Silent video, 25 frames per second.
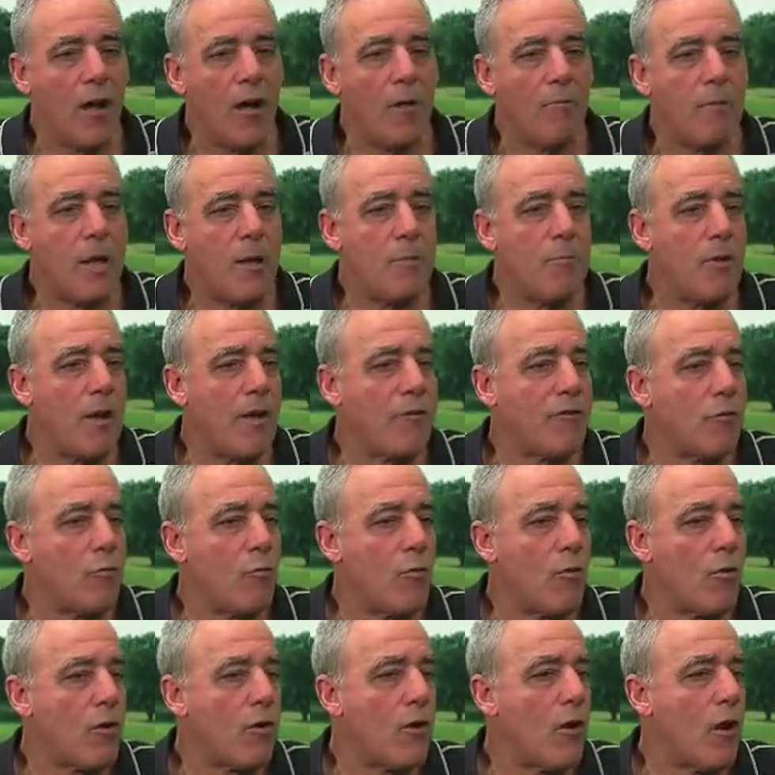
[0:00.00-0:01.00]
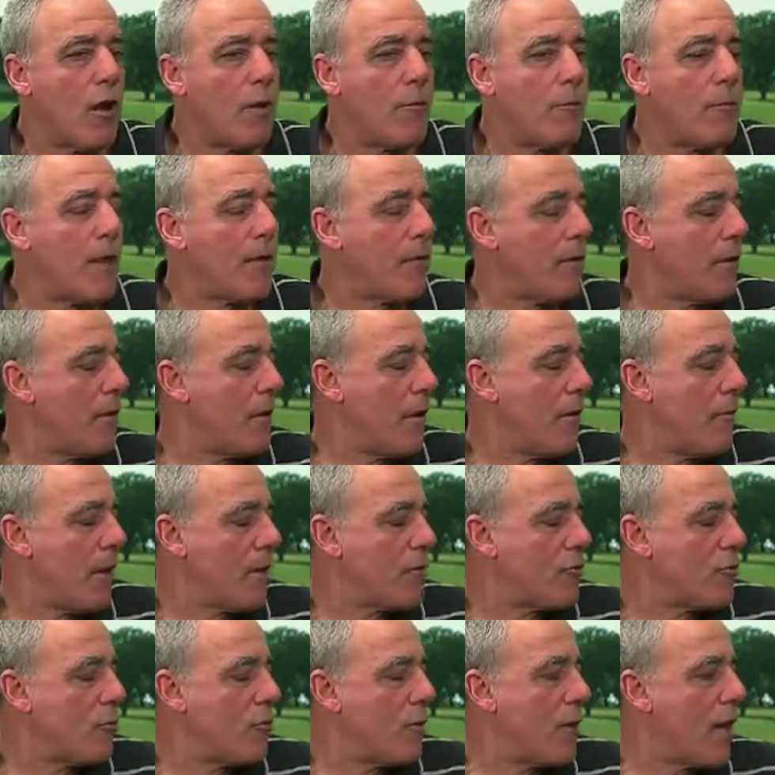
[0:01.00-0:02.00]
Maybe we have to work on
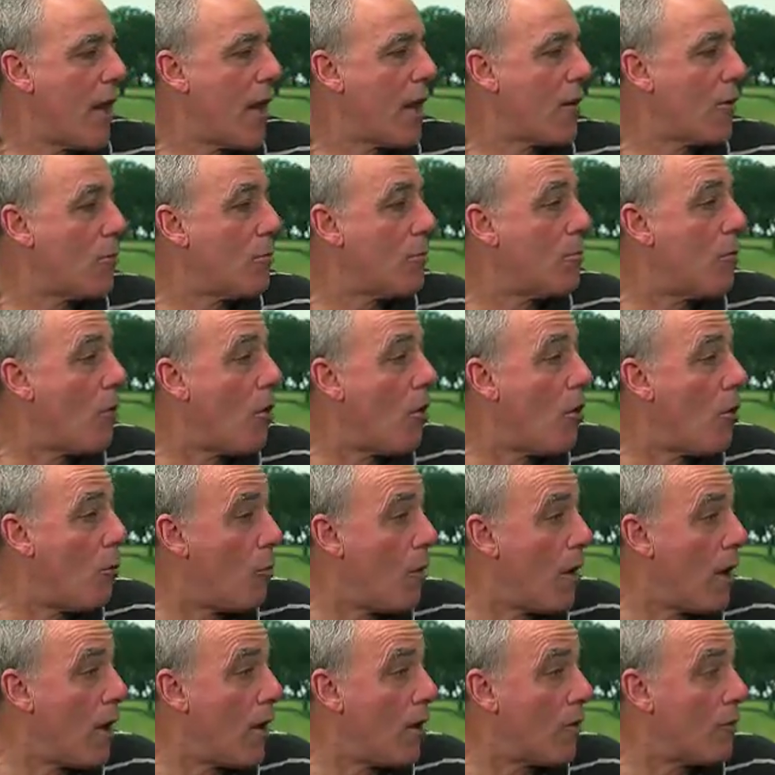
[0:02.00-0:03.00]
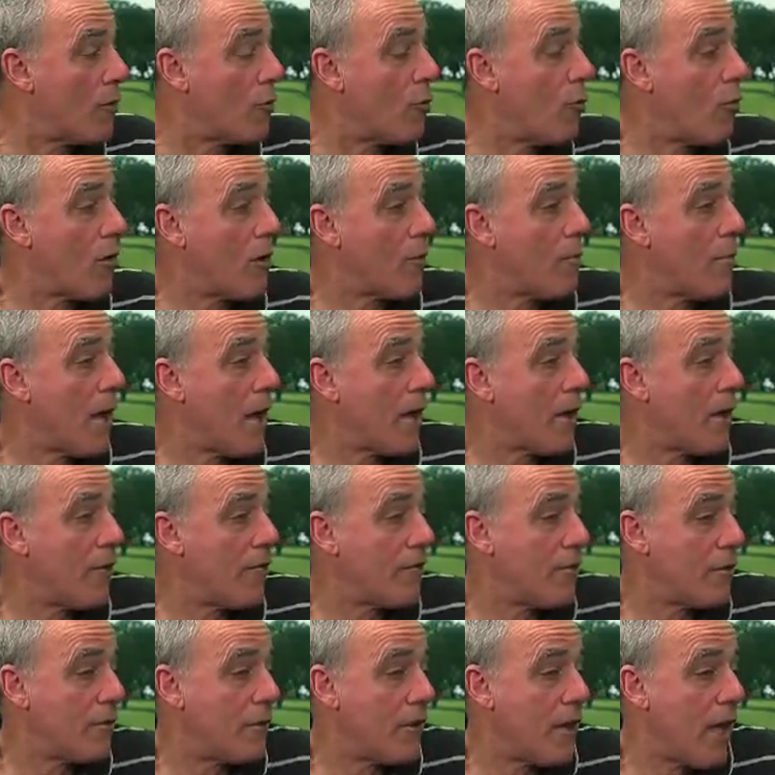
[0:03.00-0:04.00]
make sure we handle the ball well, the quarterback
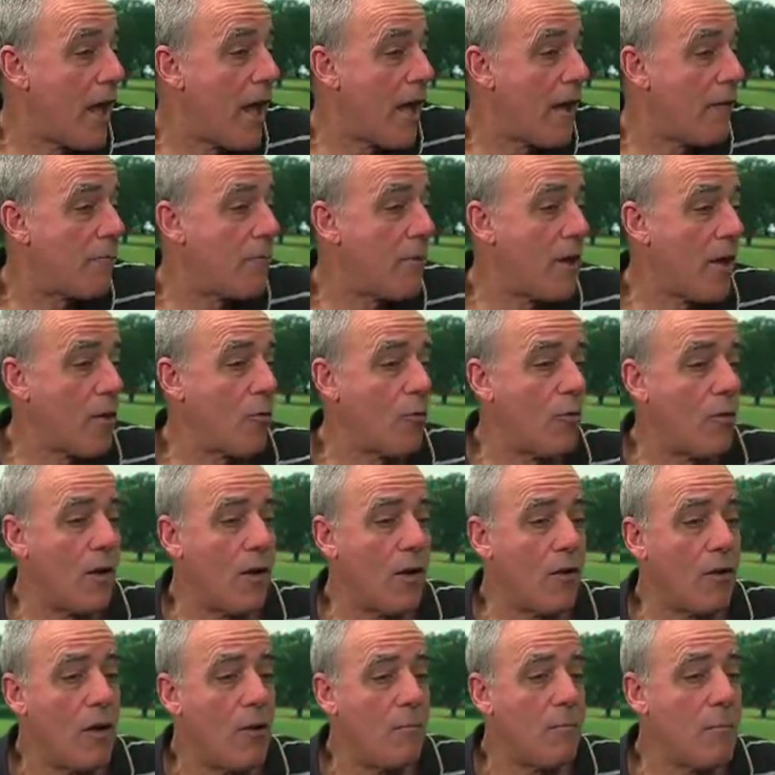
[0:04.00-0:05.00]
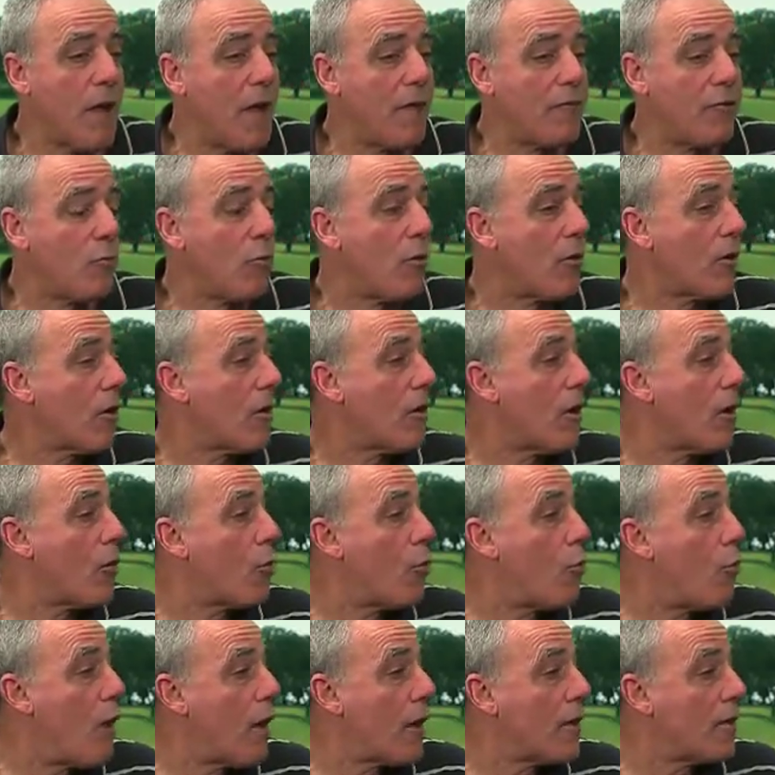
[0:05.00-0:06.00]
gives it to the halfback well. May have to work on our
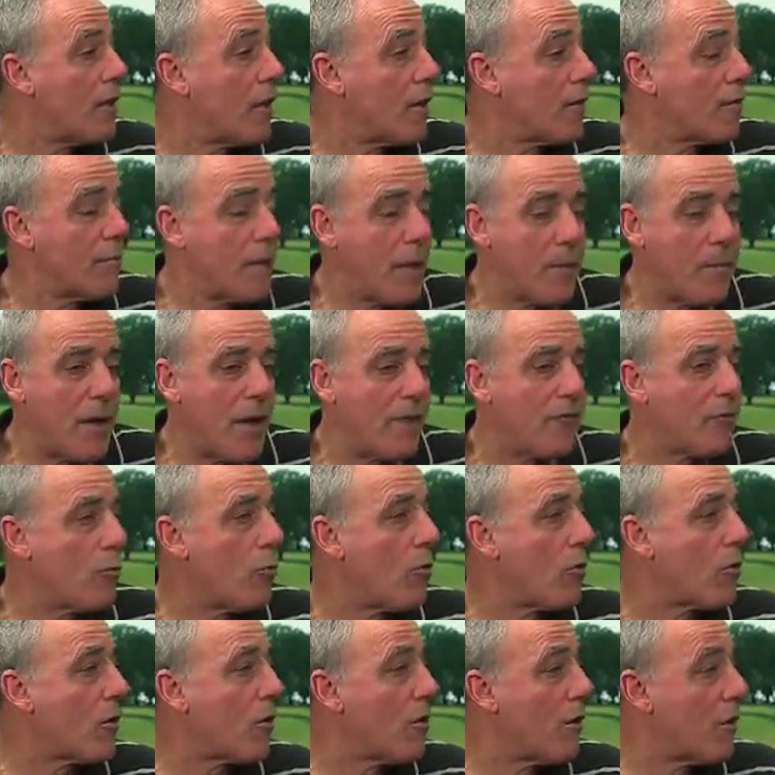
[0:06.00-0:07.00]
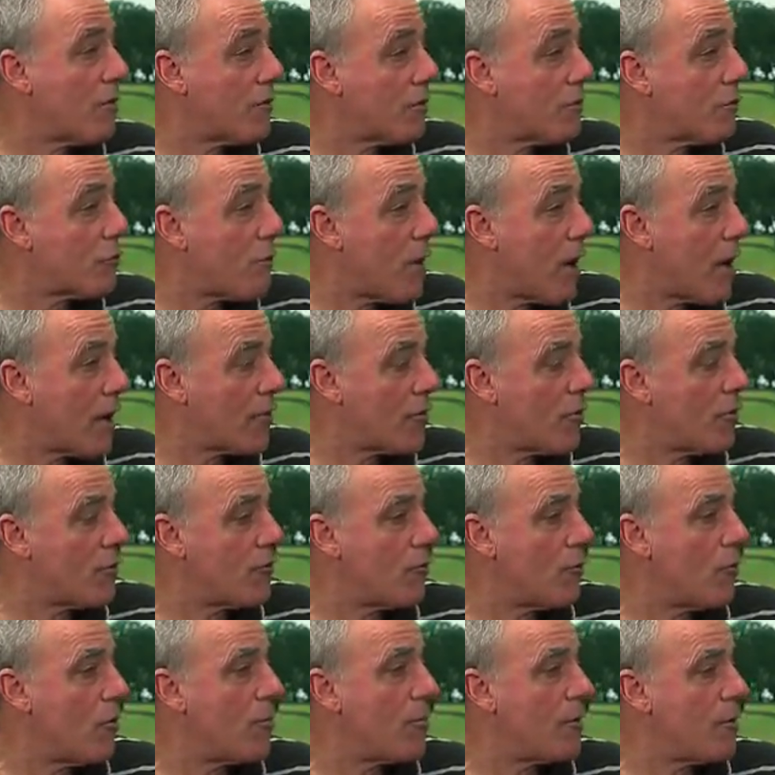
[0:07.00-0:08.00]
quickness. Maybe have to work on our strength.
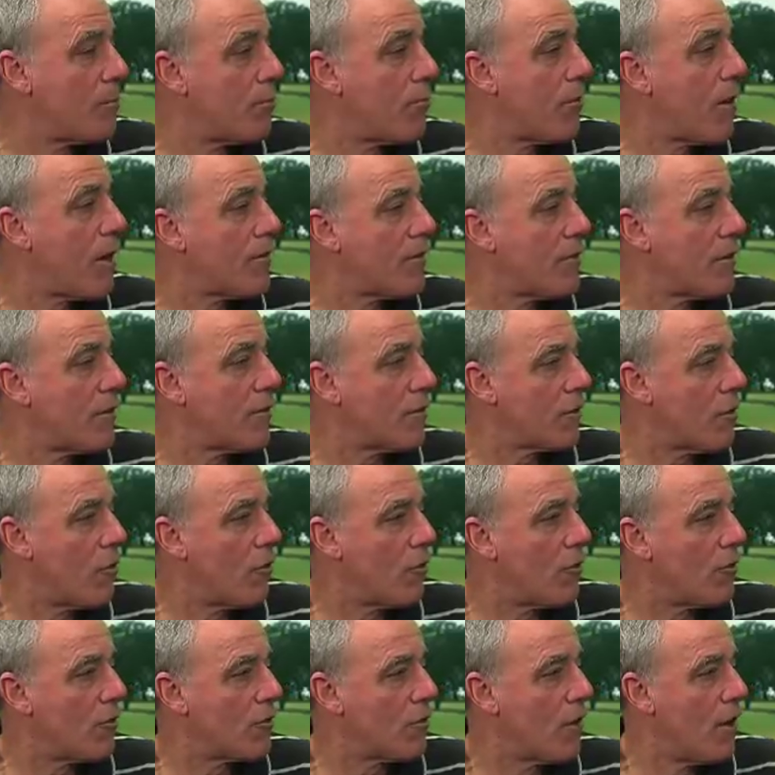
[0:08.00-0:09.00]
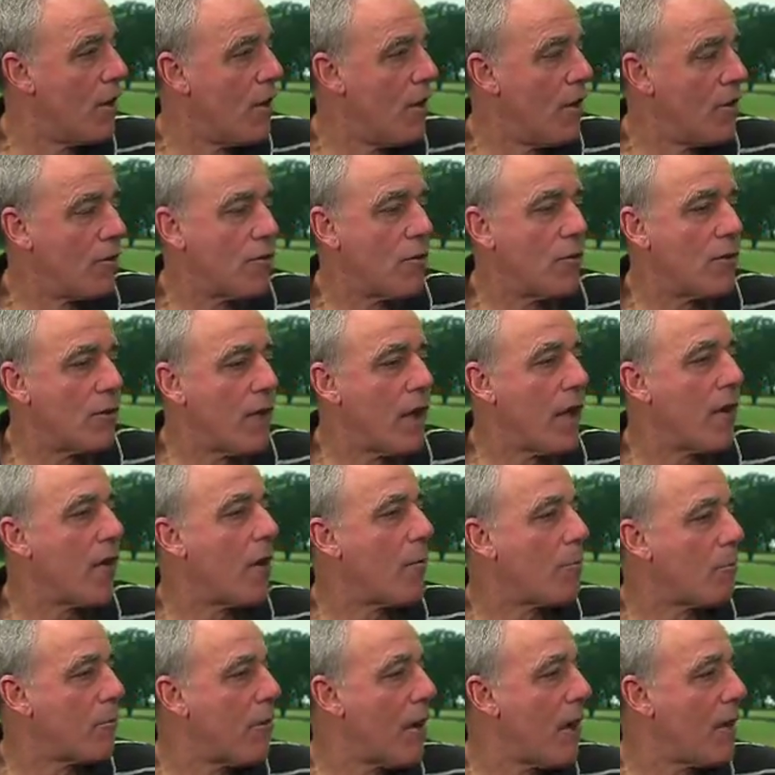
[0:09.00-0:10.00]
Those would all be process goals. So again,
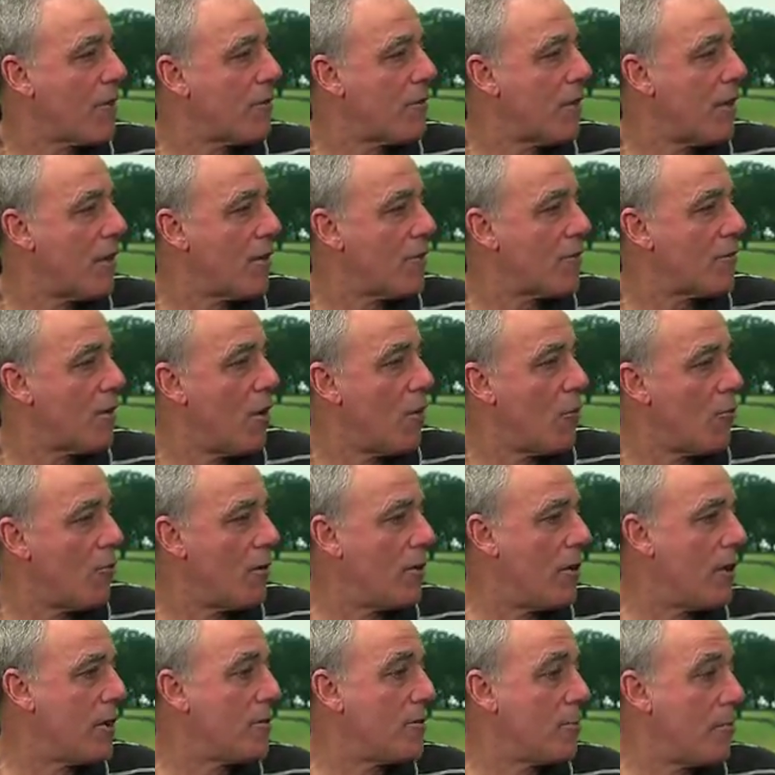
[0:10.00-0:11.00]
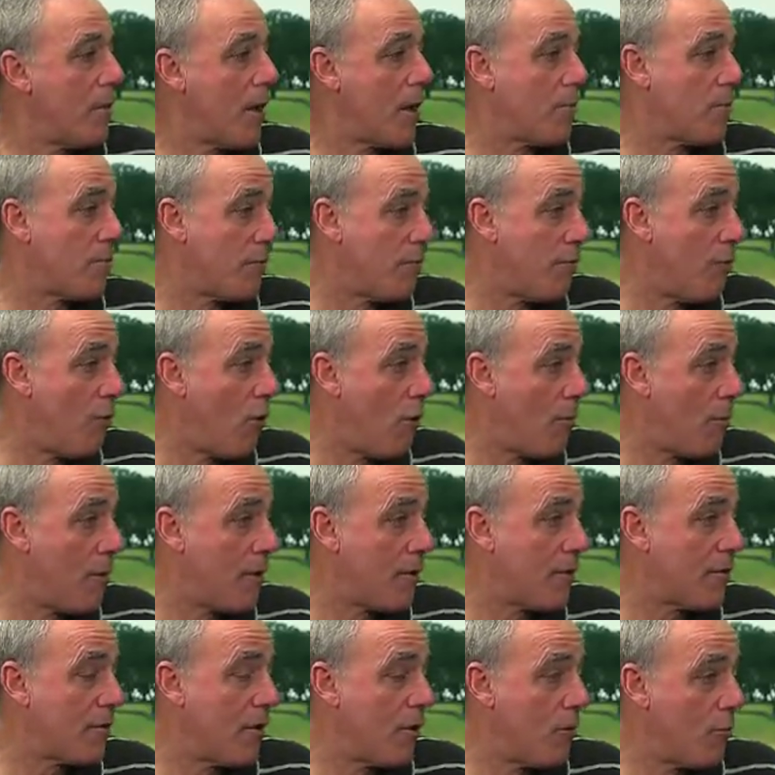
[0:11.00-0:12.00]
our process would lead to better
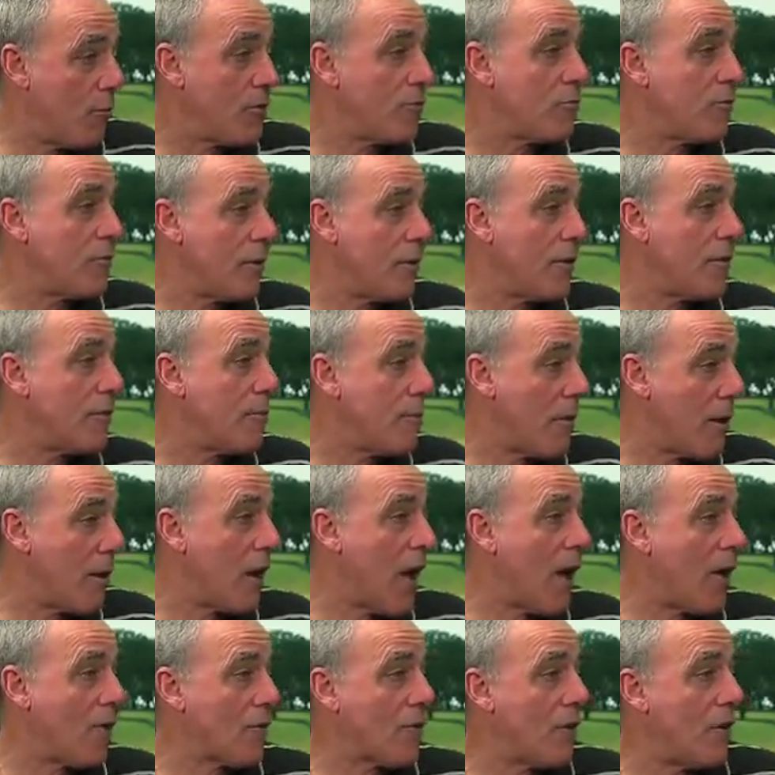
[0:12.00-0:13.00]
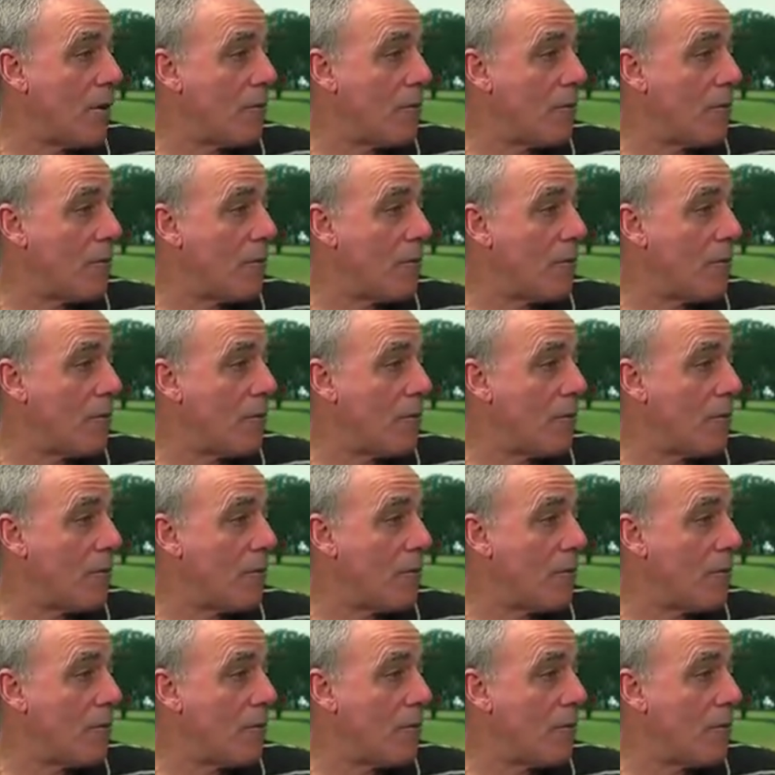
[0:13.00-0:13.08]
performance, which would lead to better outcomes.